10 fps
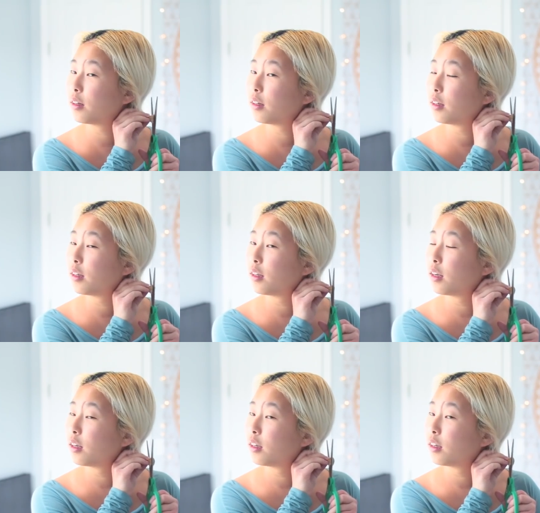
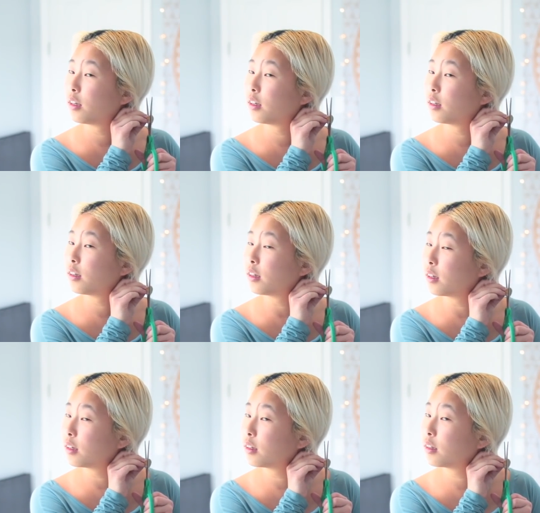
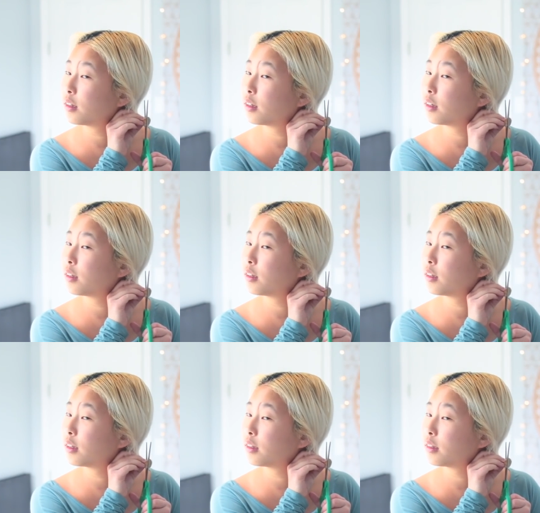
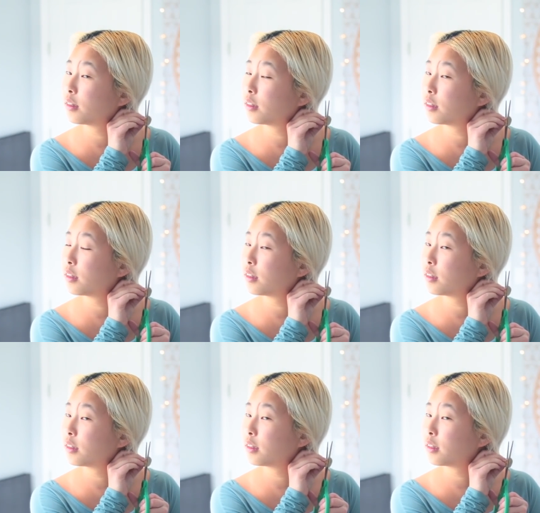
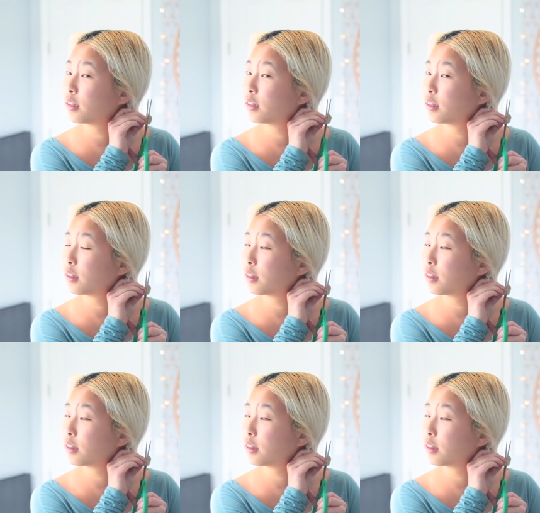Nobody speaks.